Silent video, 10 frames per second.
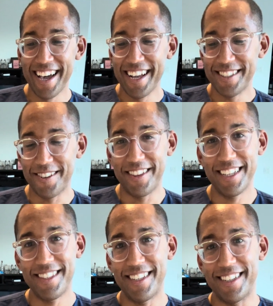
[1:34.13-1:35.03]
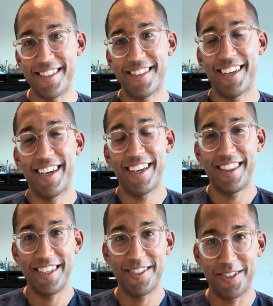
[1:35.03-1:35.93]
So this is
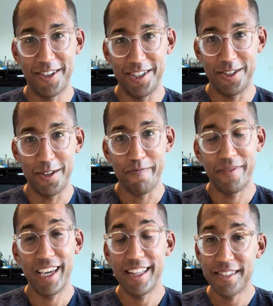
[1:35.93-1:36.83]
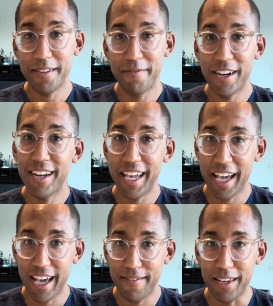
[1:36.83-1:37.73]
the Surgery Gym. It is a very
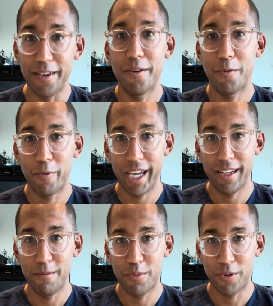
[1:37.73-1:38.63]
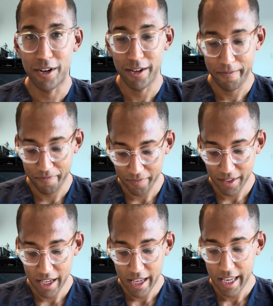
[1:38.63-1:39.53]
heavy weighted board.
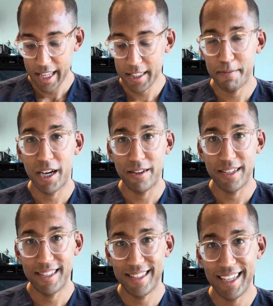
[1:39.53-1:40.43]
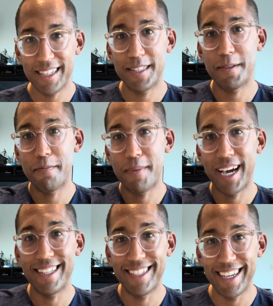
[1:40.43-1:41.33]
It's about 6
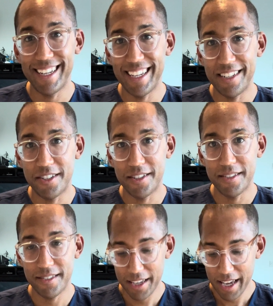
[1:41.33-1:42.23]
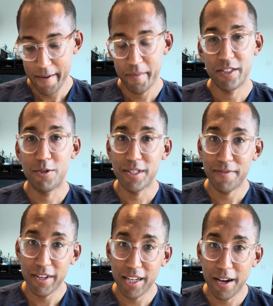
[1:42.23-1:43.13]
by 10 inches, so it's
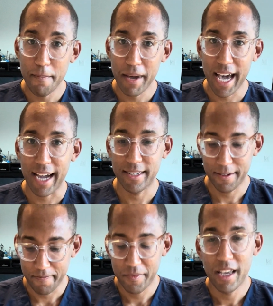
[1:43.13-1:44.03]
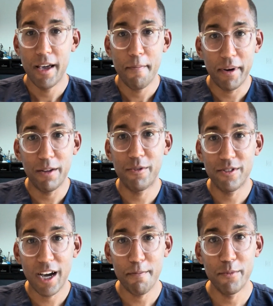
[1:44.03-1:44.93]
very compact, but it will
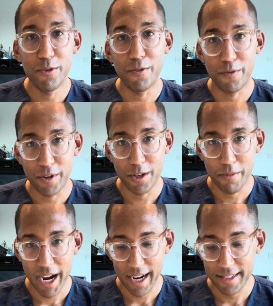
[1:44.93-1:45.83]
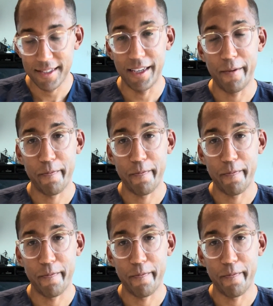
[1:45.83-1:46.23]
not move when you're practicing.